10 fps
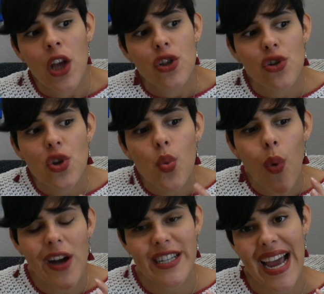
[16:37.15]
so you
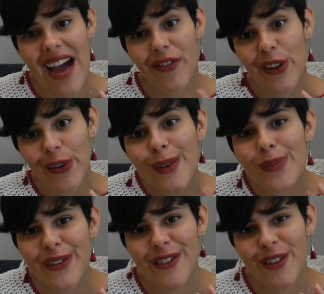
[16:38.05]
want to have a little
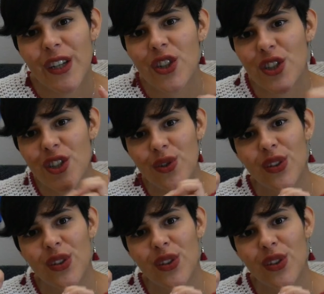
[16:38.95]
bit of structure so